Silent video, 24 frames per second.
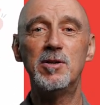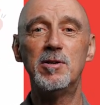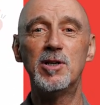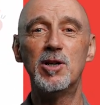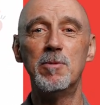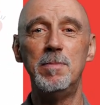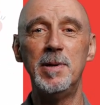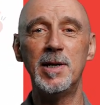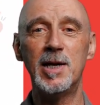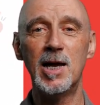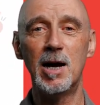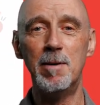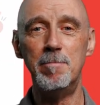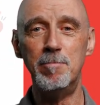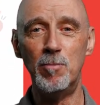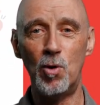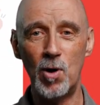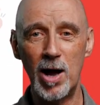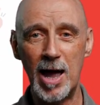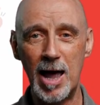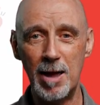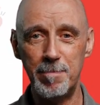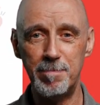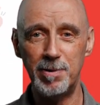to become
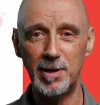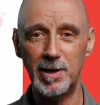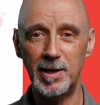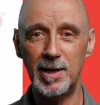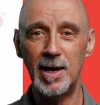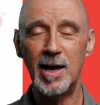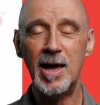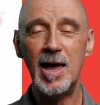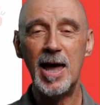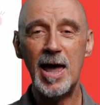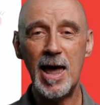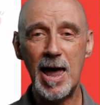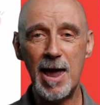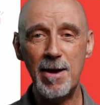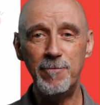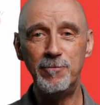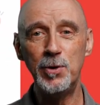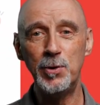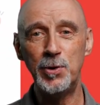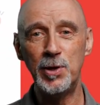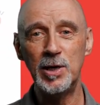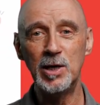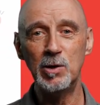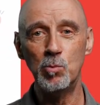more happy.
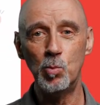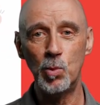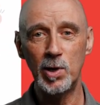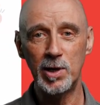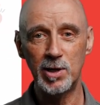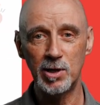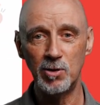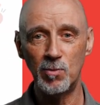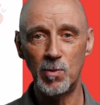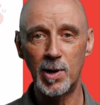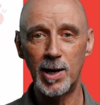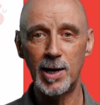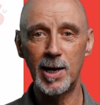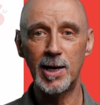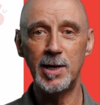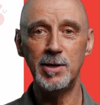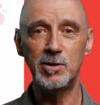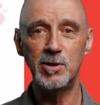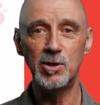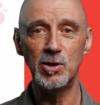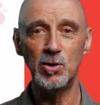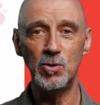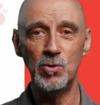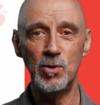Everything we can
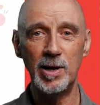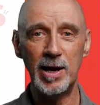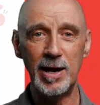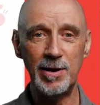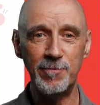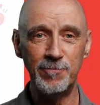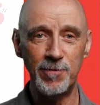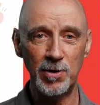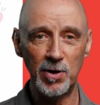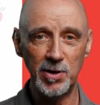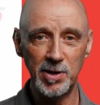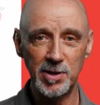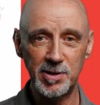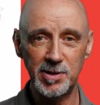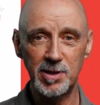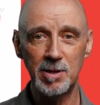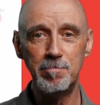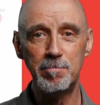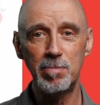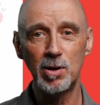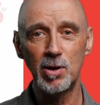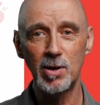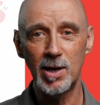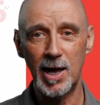relate to in very
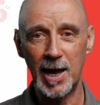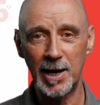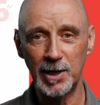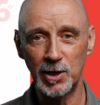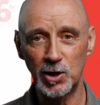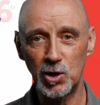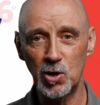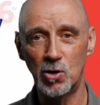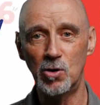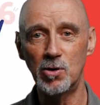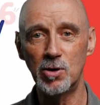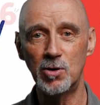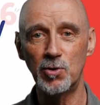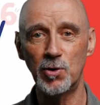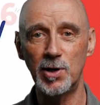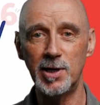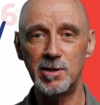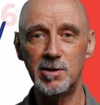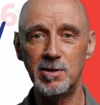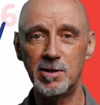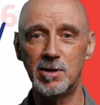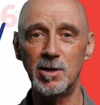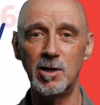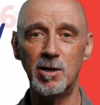simple and
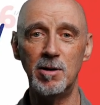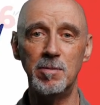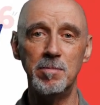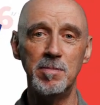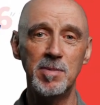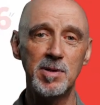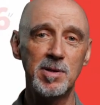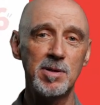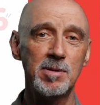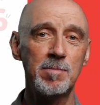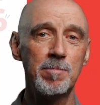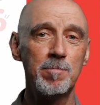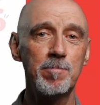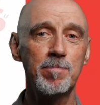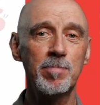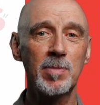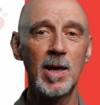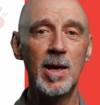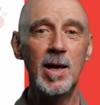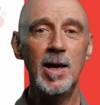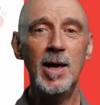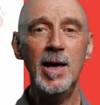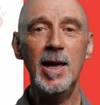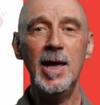concrete terms.
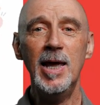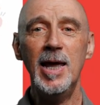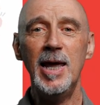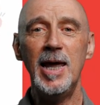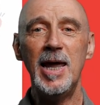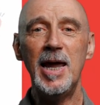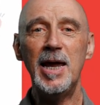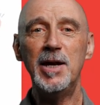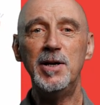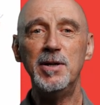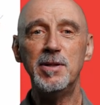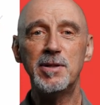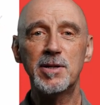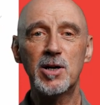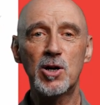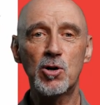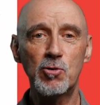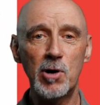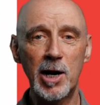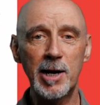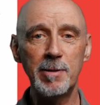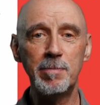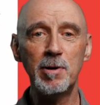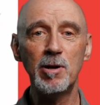It is
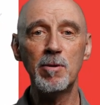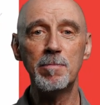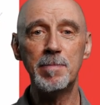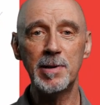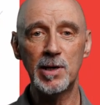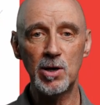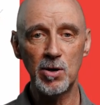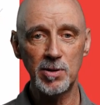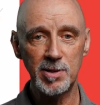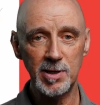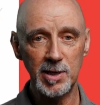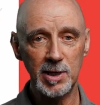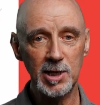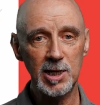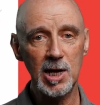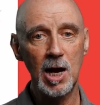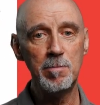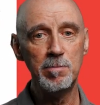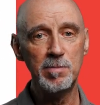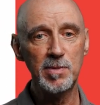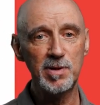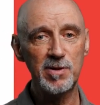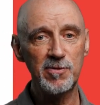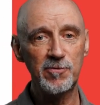credible because it
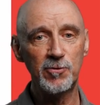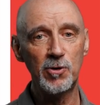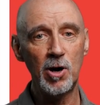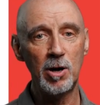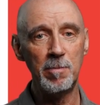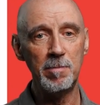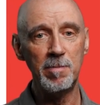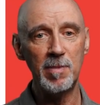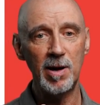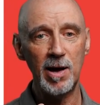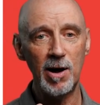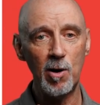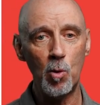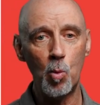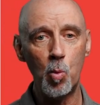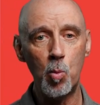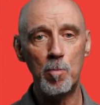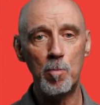comes from a